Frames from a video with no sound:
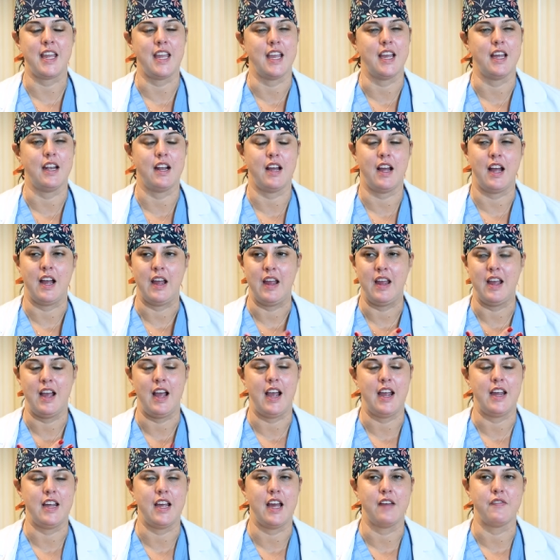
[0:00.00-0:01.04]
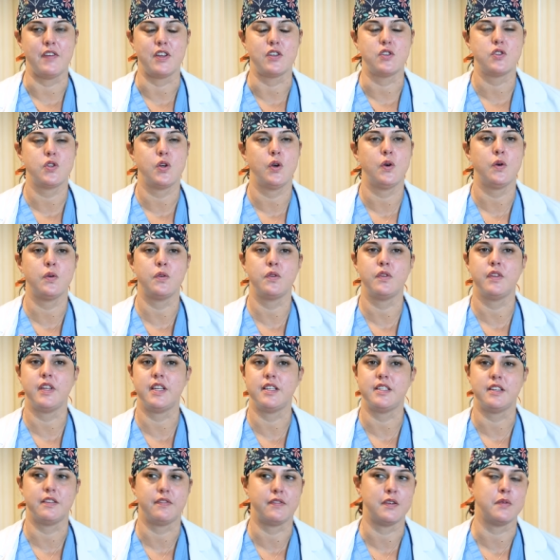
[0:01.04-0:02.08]
get, I, I have a totally
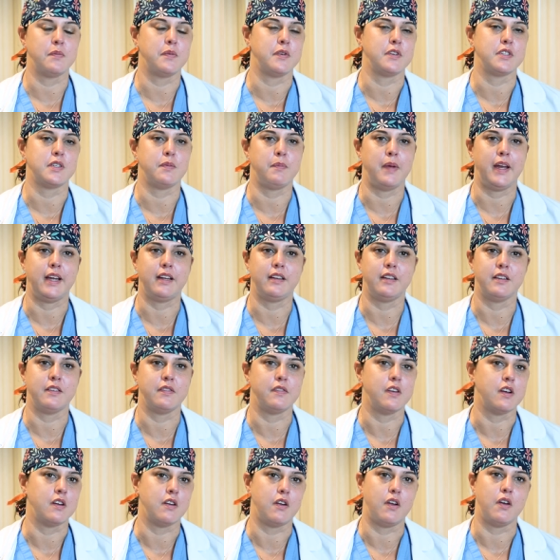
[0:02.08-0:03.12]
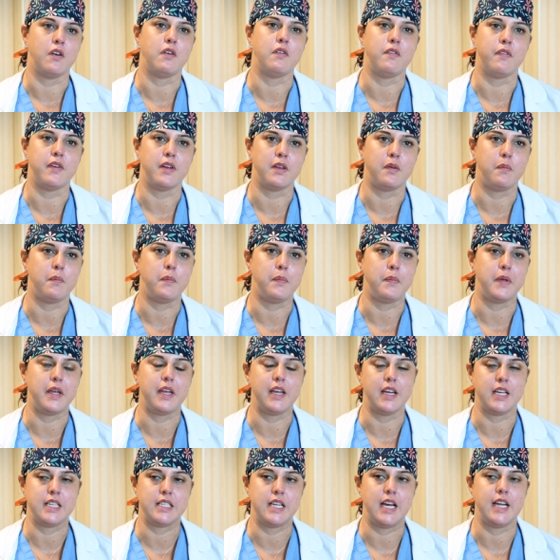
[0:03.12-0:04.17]
different perspective on COVID
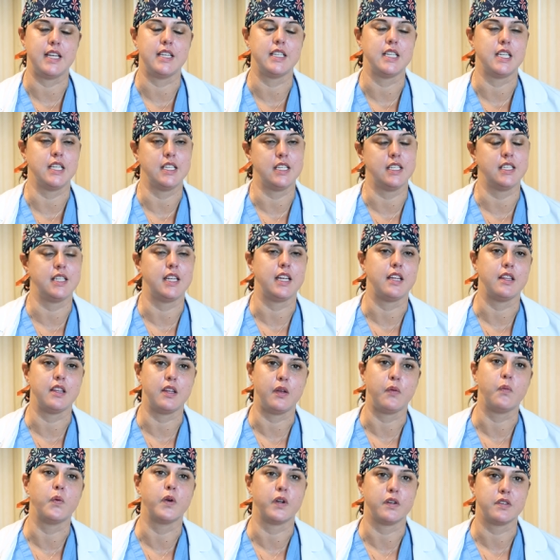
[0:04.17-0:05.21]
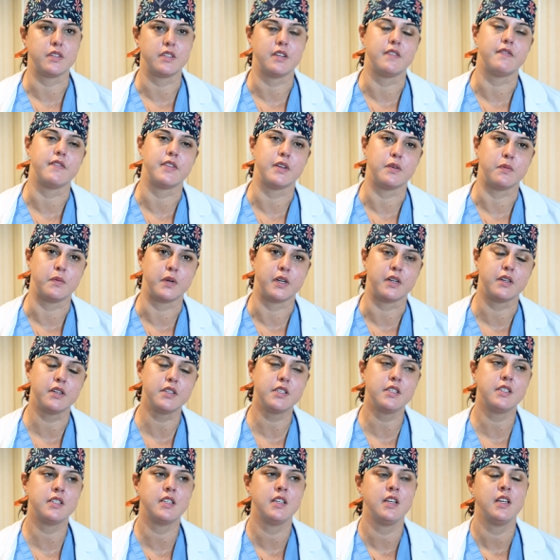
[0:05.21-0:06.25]
because I did see the worst of the
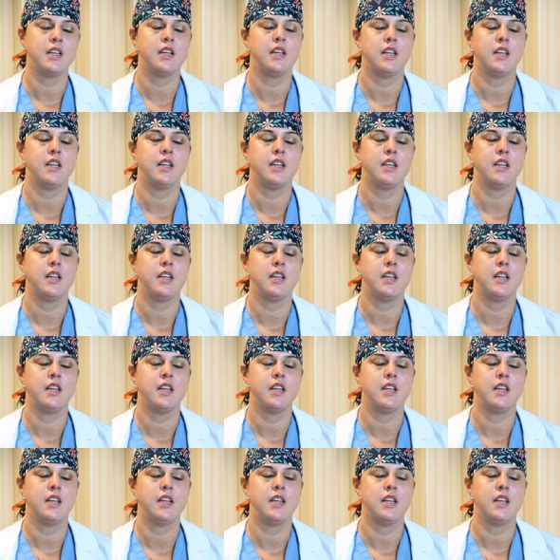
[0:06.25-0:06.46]
worst.